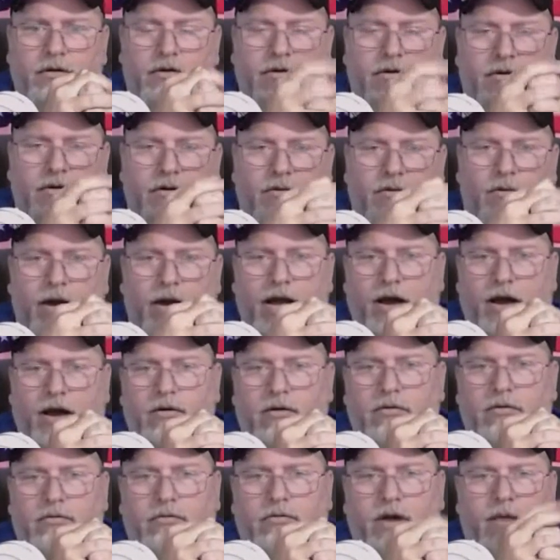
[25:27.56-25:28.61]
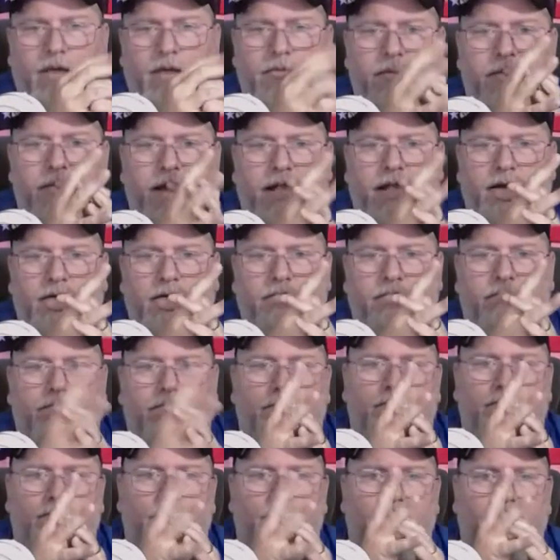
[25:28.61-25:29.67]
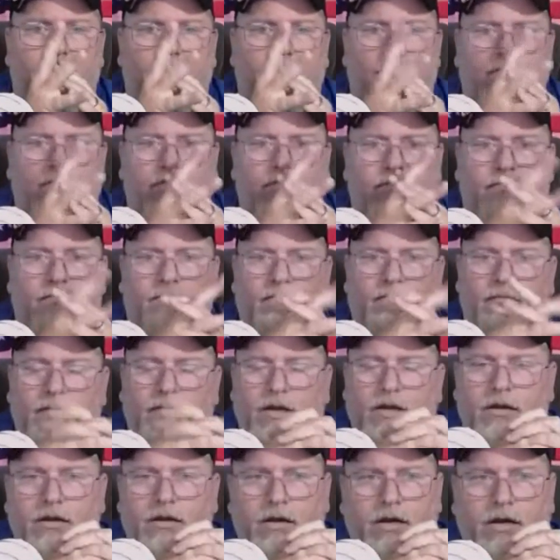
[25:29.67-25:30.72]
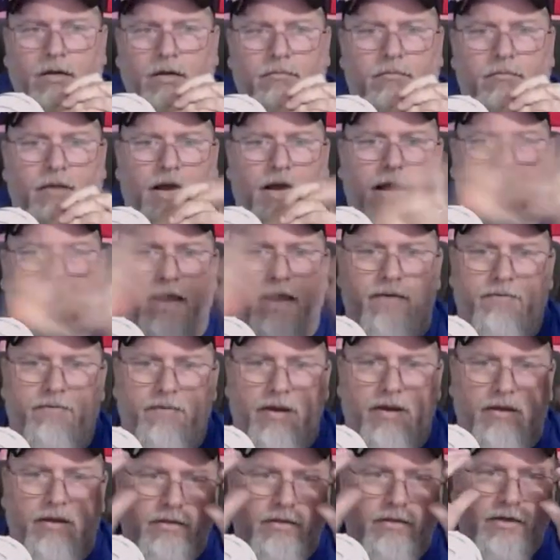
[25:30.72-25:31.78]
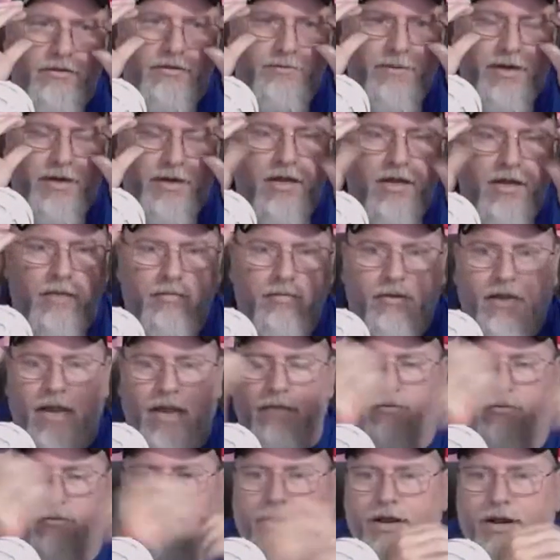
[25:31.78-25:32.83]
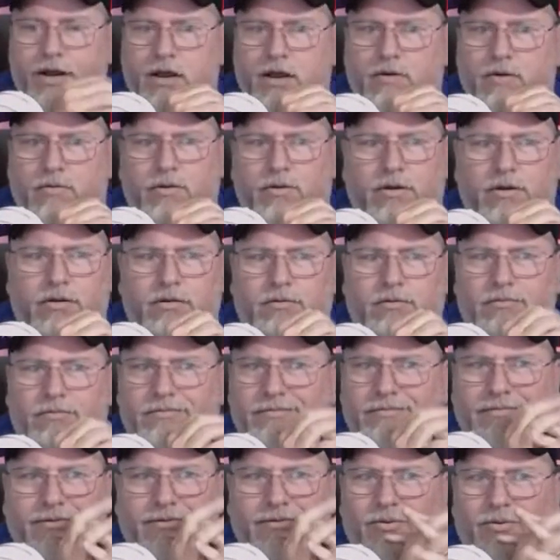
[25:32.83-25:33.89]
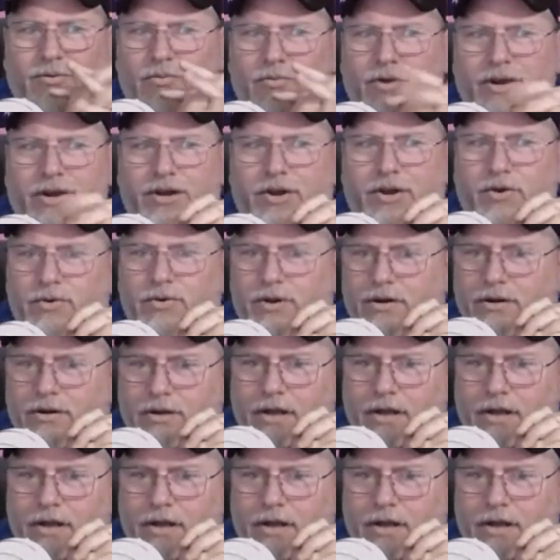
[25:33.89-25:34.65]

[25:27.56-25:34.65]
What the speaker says: Wow, Robbie Mack. There's been a couple of games where you go, what are you doing?